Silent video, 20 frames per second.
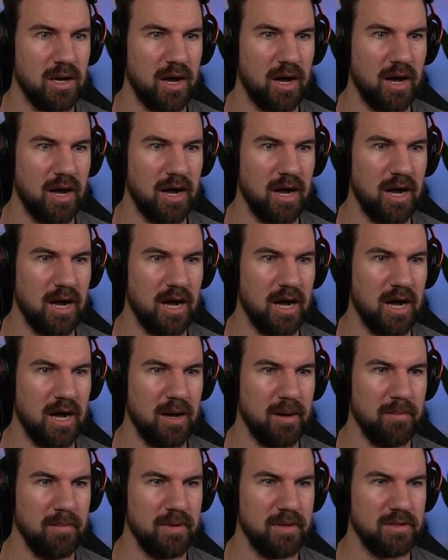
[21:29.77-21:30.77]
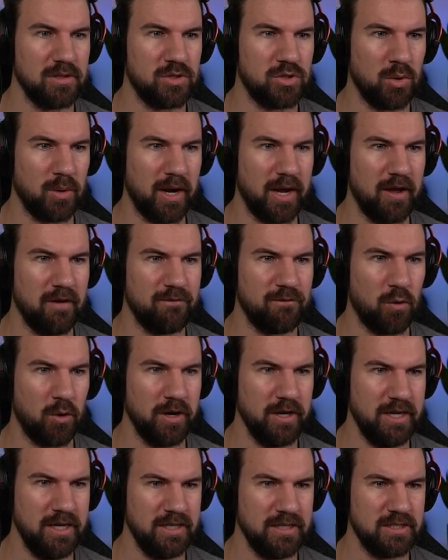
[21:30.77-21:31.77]
Um, do I
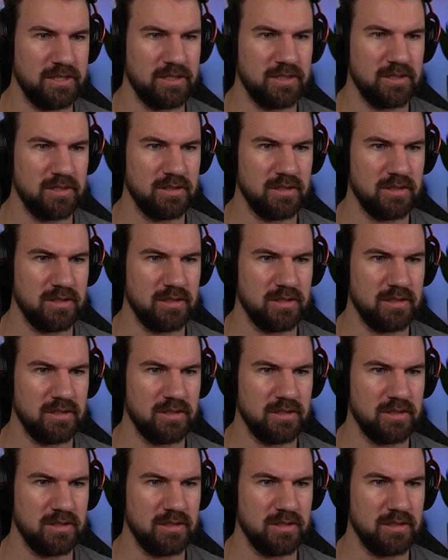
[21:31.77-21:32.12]
avoid it?